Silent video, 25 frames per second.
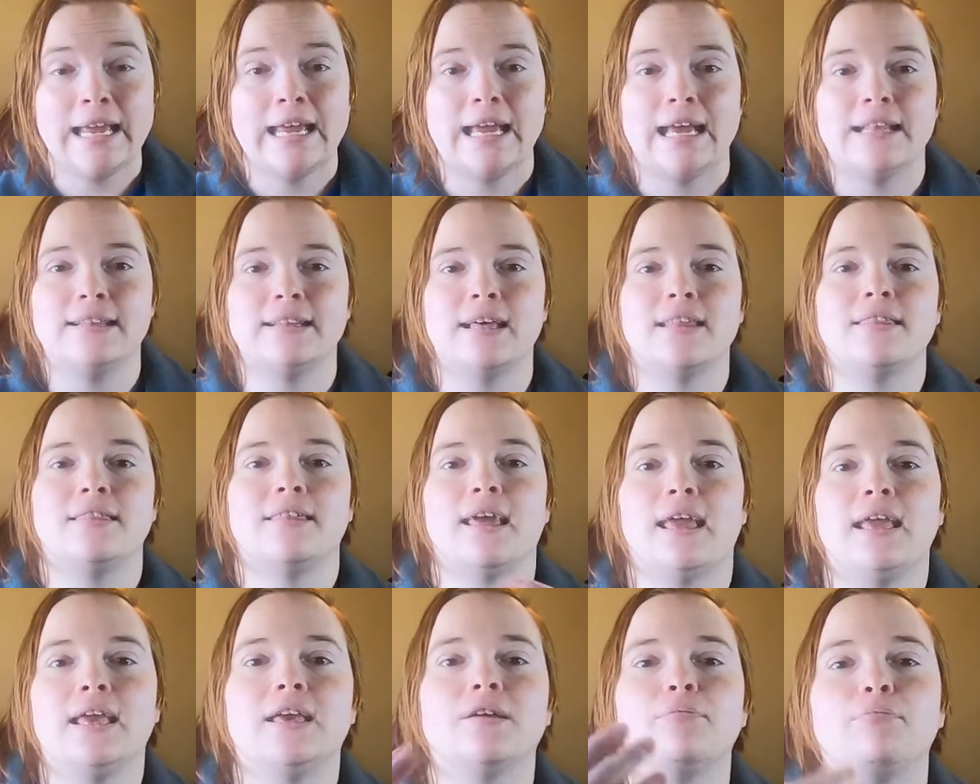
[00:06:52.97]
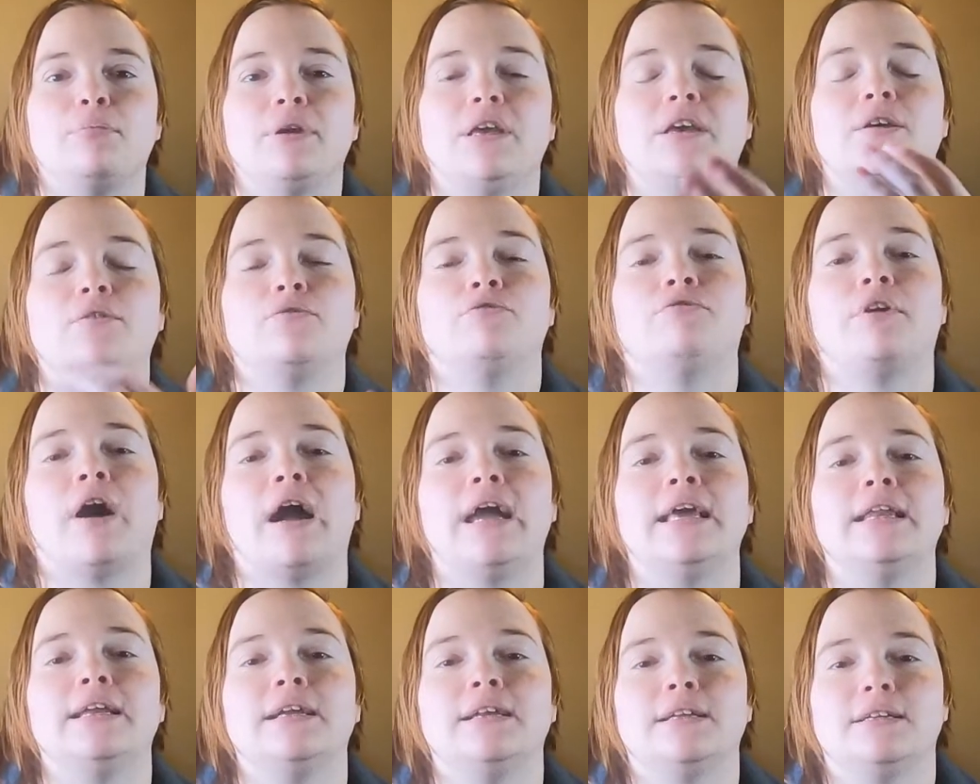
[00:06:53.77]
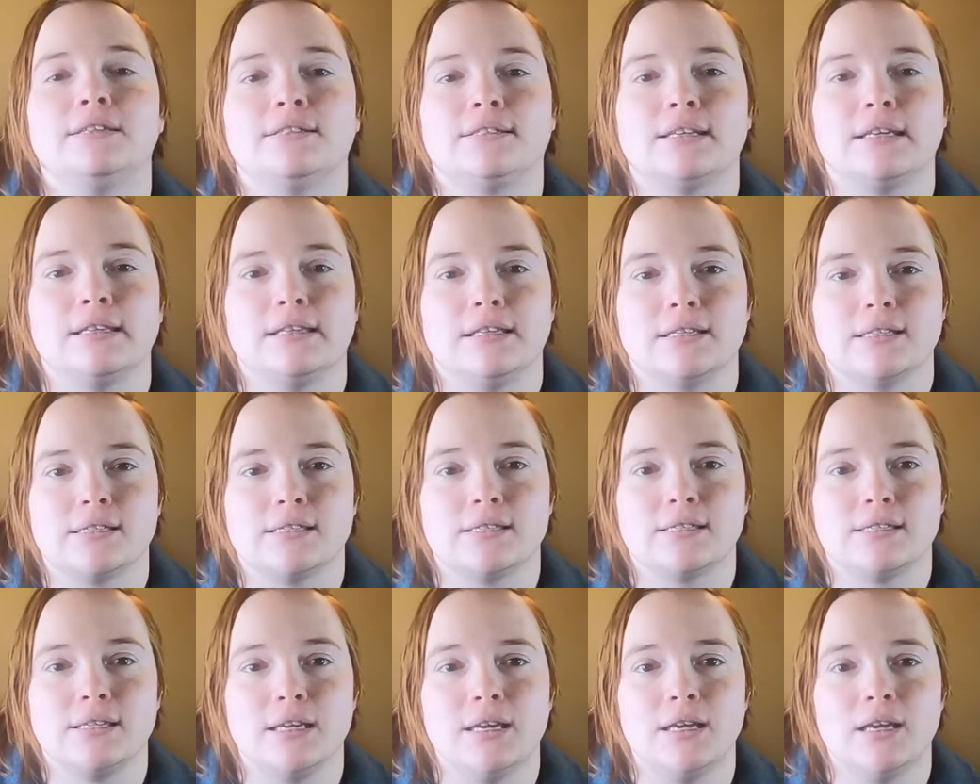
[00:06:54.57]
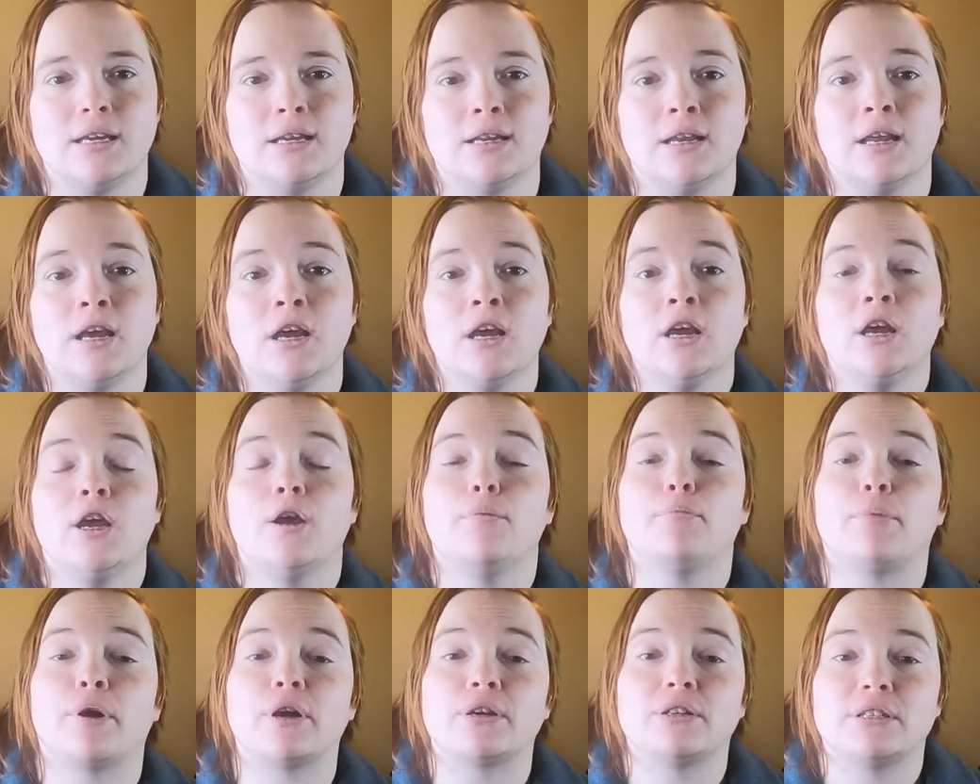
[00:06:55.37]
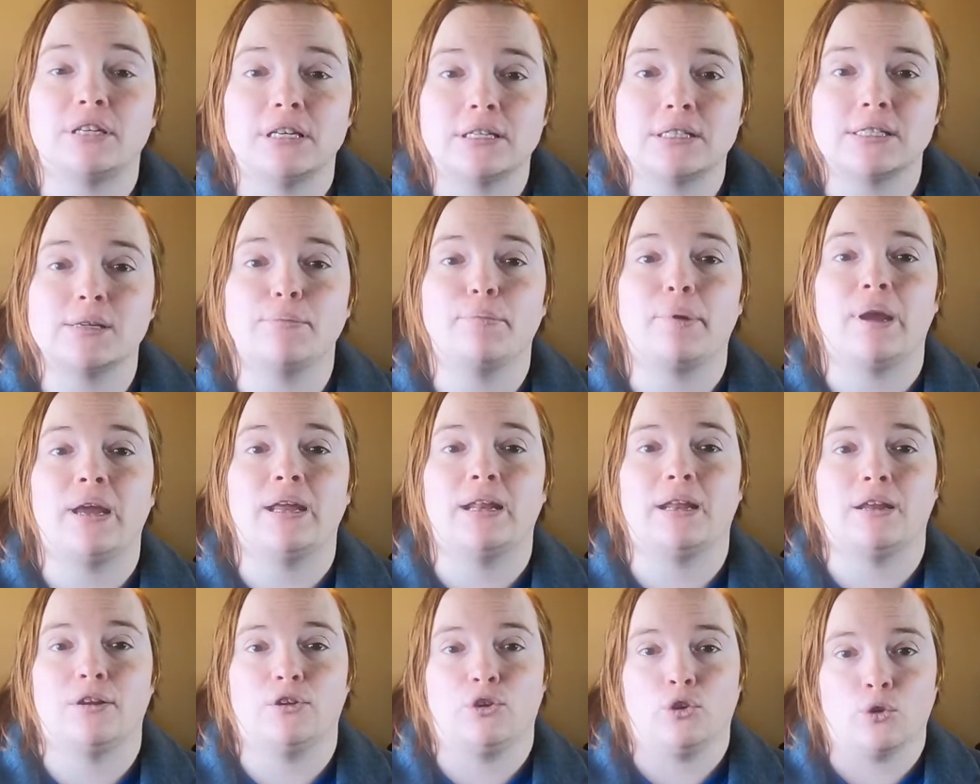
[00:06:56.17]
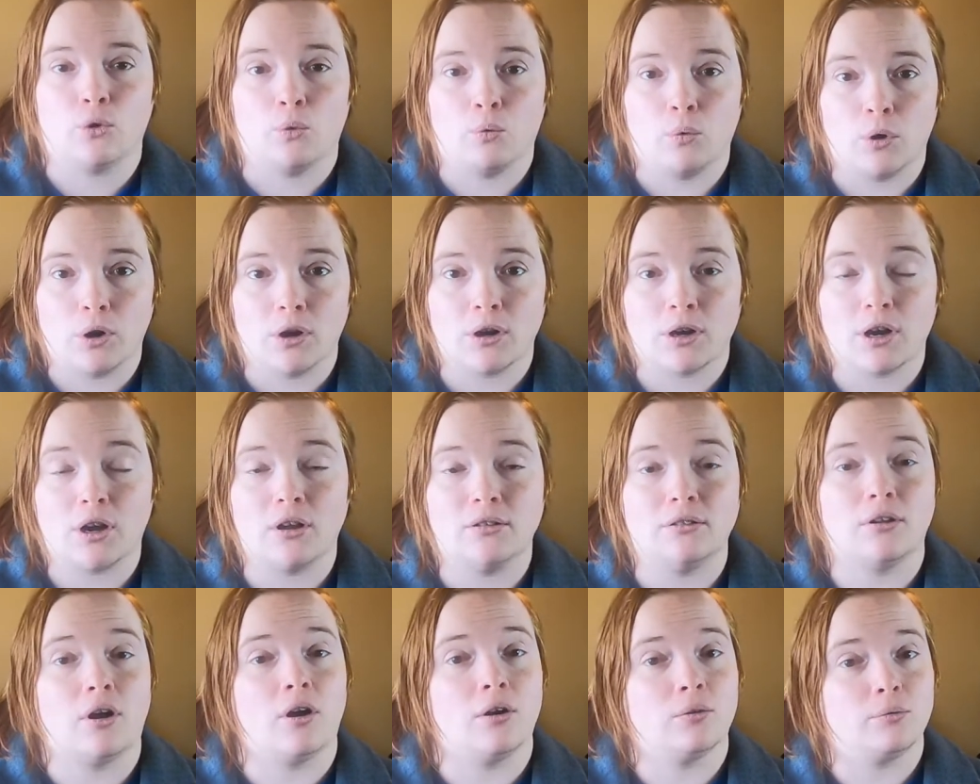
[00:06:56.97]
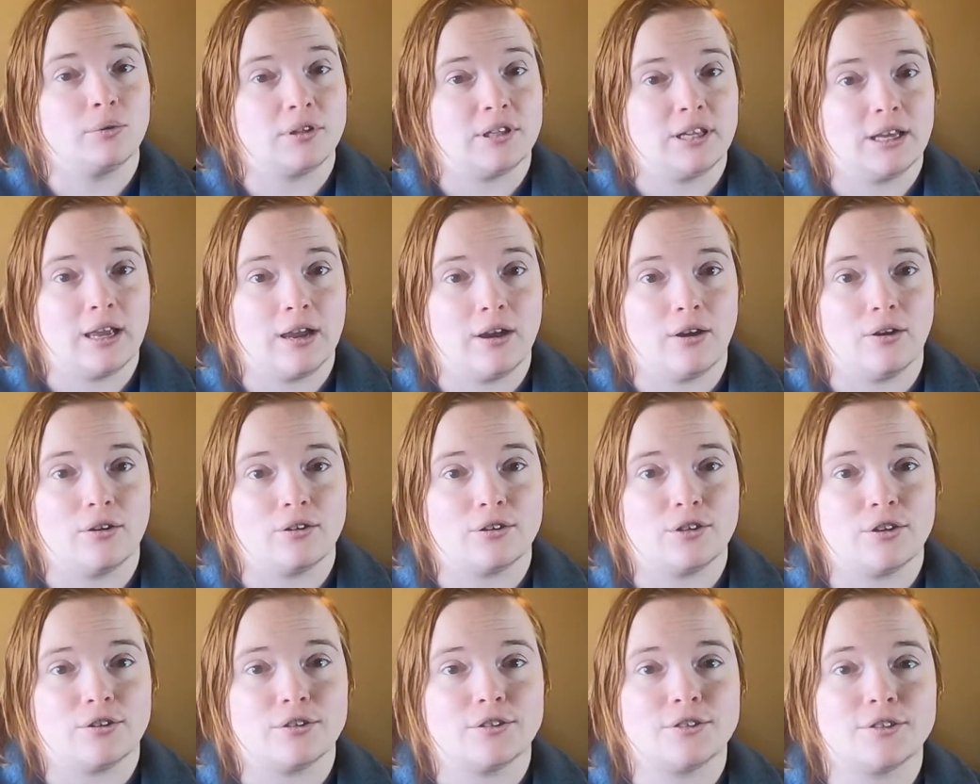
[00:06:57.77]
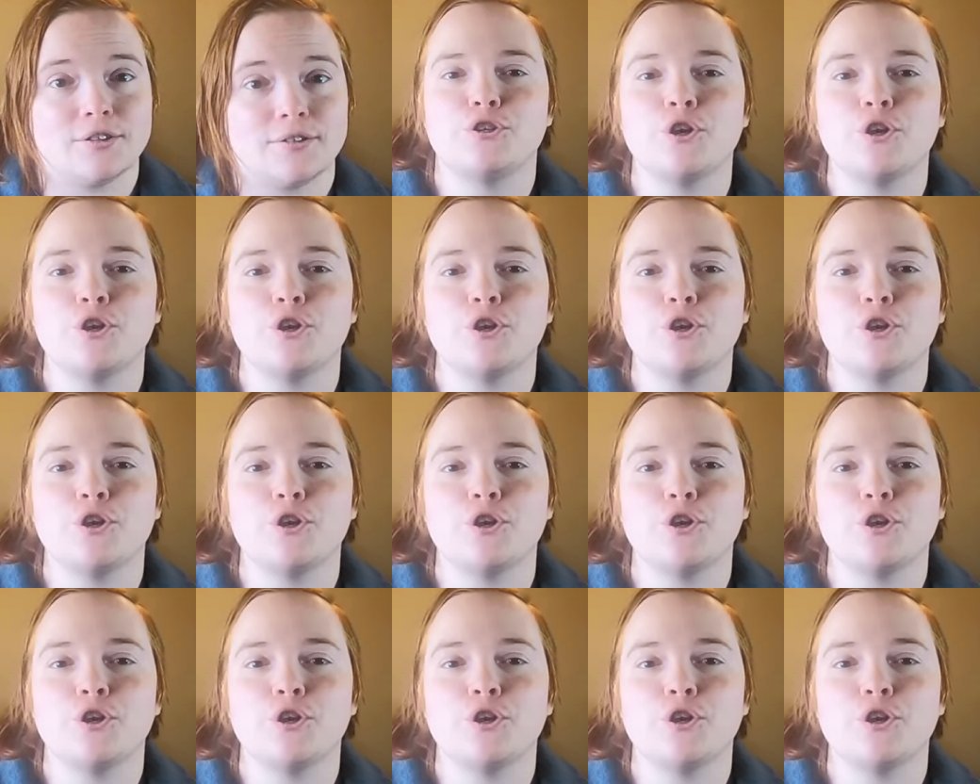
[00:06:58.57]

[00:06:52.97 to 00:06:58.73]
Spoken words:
and that they can be invited into this scene and participate in your work along with the characters.